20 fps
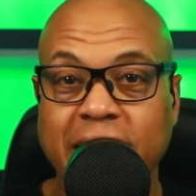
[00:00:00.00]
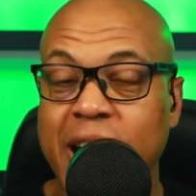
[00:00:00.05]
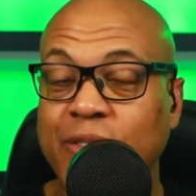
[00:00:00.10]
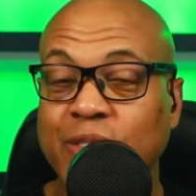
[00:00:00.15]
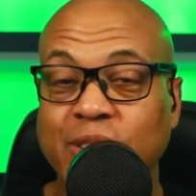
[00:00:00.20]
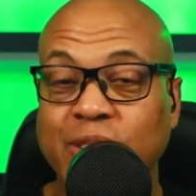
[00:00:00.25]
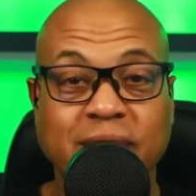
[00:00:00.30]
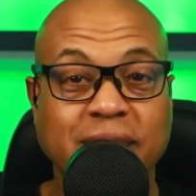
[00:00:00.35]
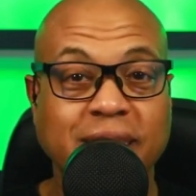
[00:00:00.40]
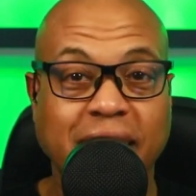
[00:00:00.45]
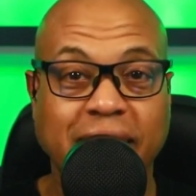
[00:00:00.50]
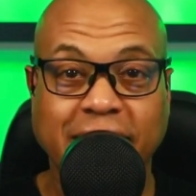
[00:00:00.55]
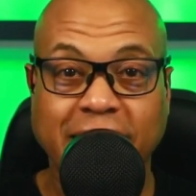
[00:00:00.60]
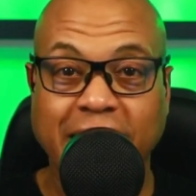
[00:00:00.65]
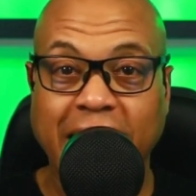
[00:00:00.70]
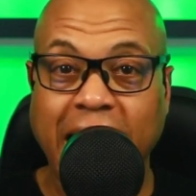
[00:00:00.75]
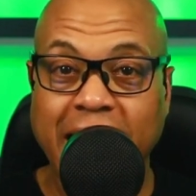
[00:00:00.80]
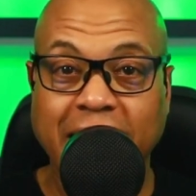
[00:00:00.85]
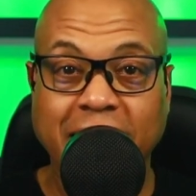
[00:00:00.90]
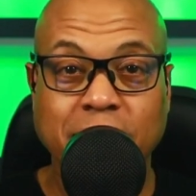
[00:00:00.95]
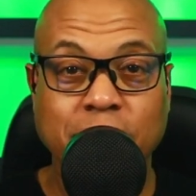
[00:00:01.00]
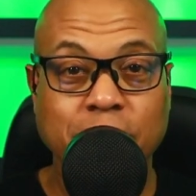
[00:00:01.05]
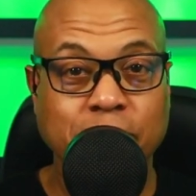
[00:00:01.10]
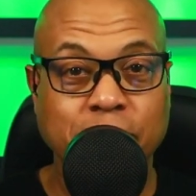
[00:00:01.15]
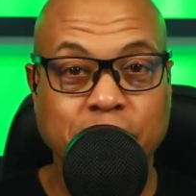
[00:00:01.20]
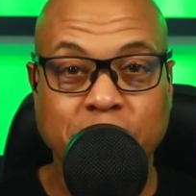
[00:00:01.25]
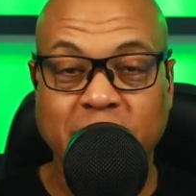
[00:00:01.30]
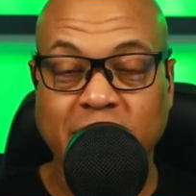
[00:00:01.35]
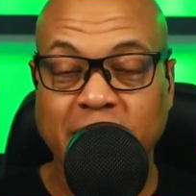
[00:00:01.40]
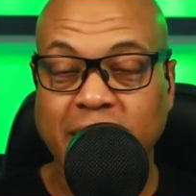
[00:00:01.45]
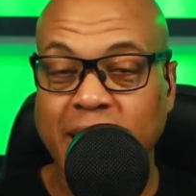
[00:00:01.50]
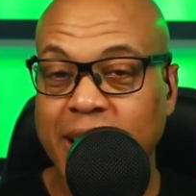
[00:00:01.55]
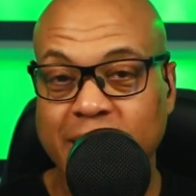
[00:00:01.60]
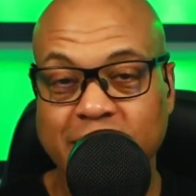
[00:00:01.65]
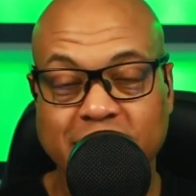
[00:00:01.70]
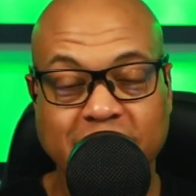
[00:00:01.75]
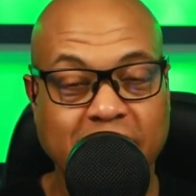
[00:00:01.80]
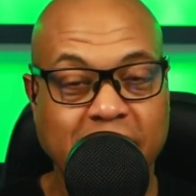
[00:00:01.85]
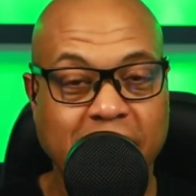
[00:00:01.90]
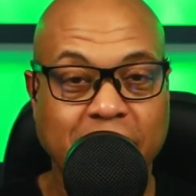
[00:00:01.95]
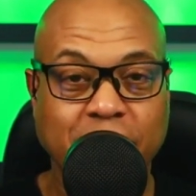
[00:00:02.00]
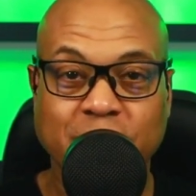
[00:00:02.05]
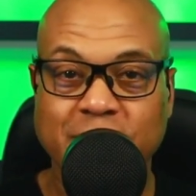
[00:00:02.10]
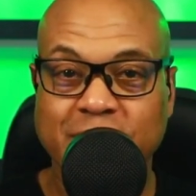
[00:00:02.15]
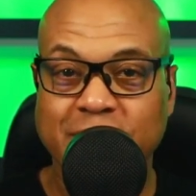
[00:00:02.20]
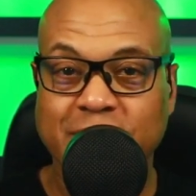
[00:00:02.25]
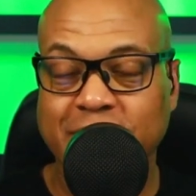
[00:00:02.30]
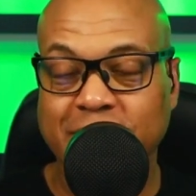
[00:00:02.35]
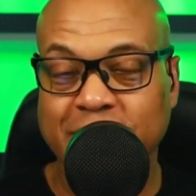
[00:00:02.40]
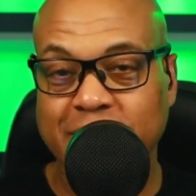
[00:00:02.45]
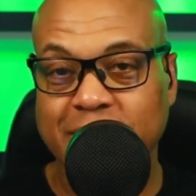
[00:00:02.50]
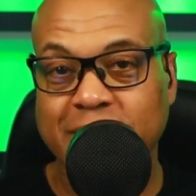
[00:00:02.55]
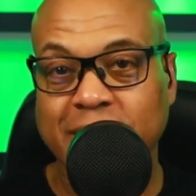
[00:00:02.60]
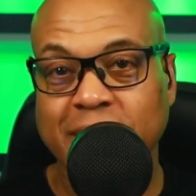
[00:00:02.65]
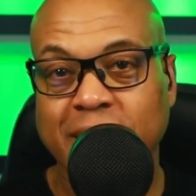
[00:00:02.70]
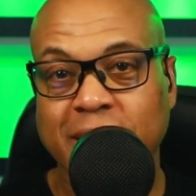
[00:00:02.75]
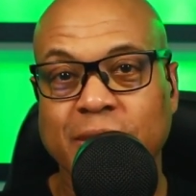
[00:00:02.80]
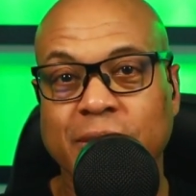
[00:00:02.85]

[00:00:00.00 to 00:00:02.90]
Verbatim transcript: ever since I got it because I was just